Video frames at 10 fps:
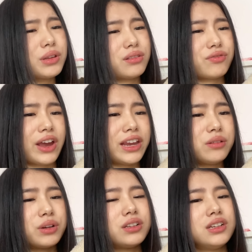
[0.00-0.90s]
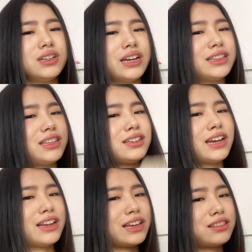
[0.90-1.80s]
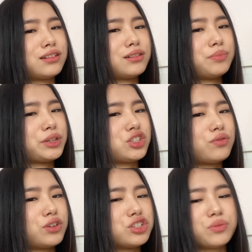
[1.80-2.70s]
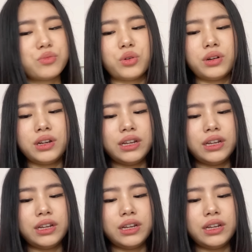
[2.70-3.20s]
it's fine, but I think I like the picture version more.